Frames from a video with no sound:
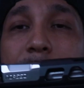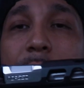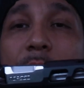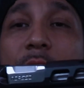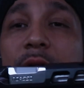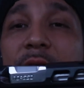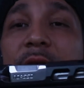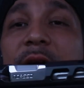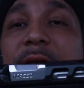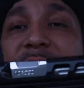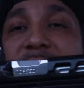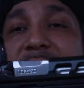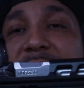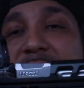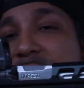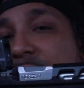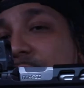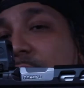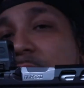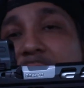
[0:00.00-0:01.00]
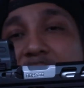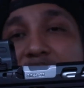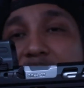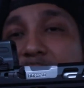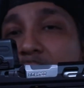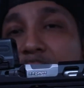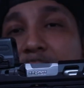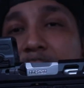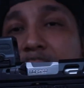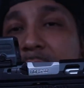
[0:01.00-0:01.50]
part of this
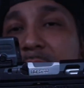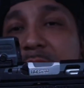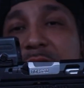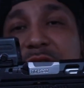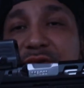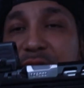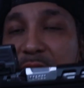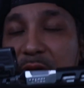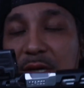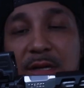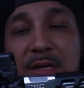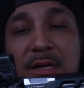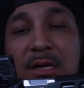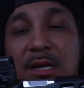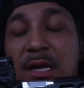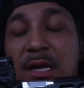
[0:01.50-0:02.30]
firearm, the trigger.